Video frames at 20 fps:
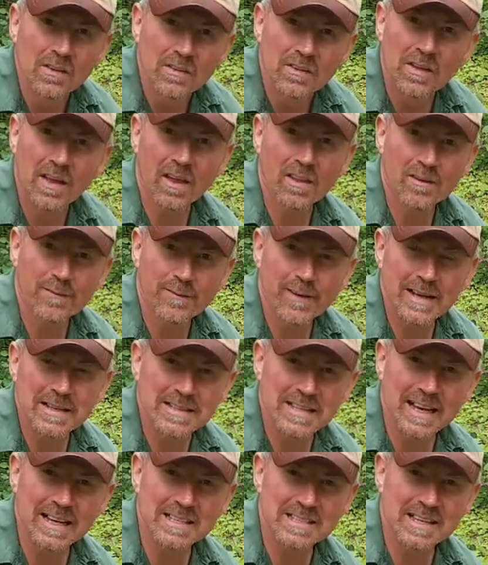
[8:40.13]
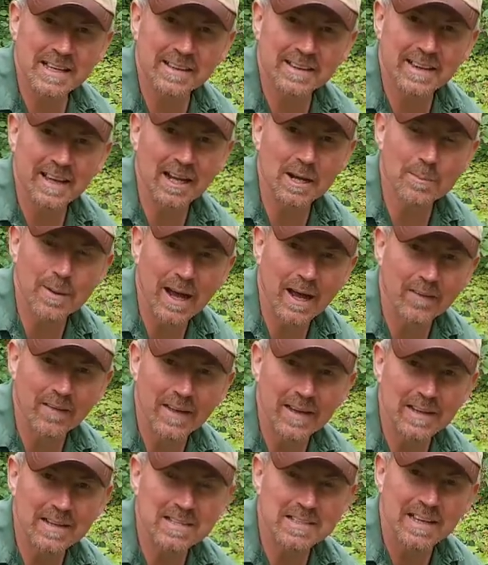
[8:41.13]
The other fantastic thing about
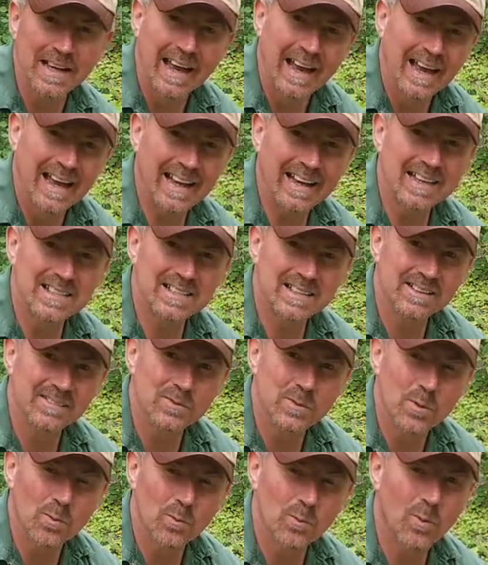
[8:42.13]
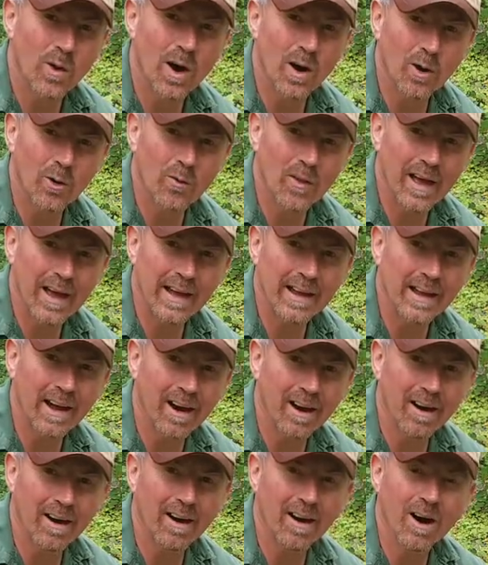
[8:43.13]
these is while they
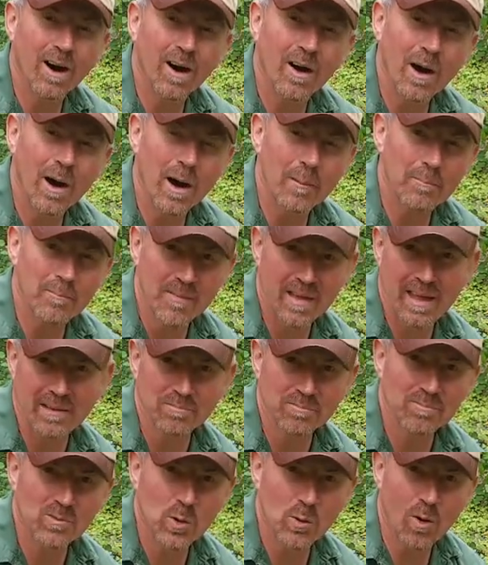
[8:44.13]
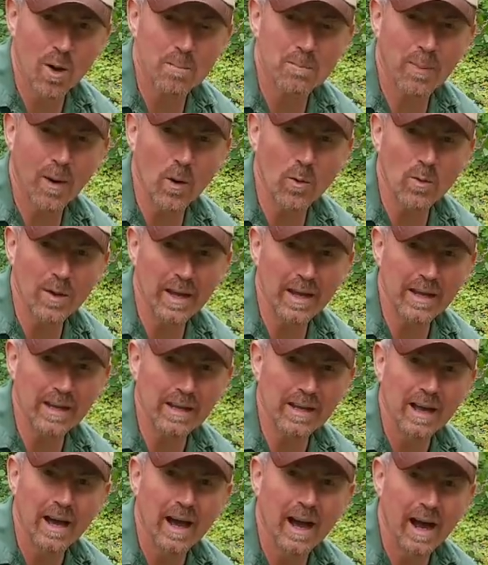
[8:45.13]
are quite bulky
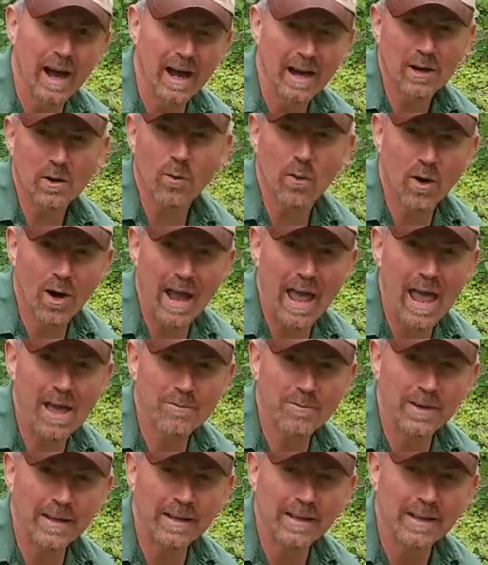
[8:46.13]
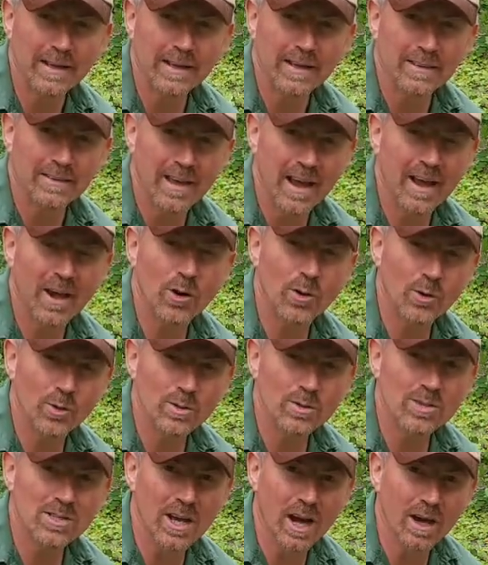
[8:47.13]
and quite heavy, they are
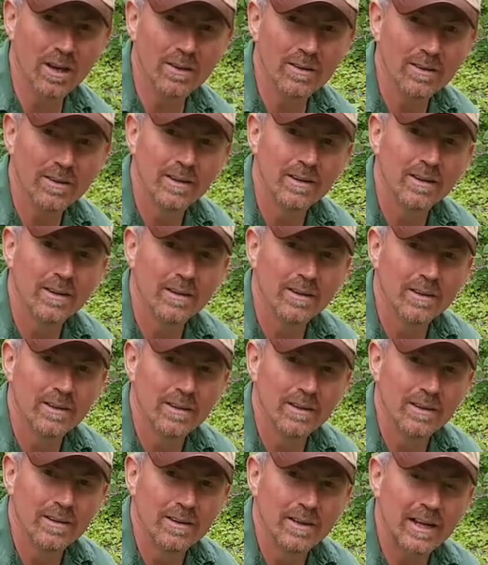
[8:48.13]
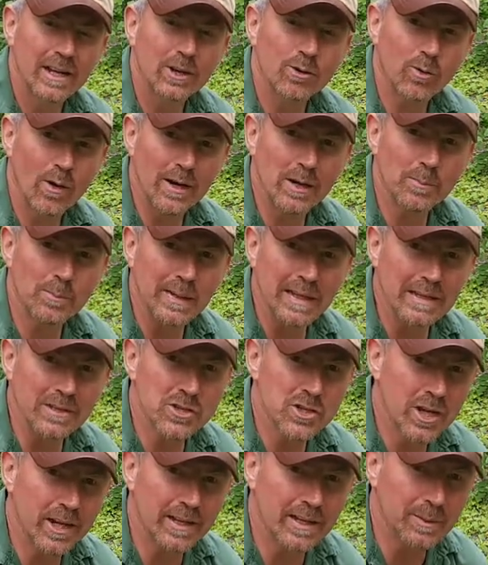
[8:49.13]
also incredibly
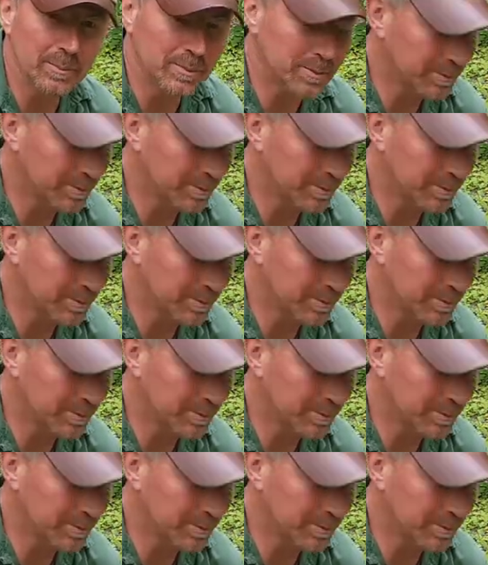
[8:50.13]
cheap.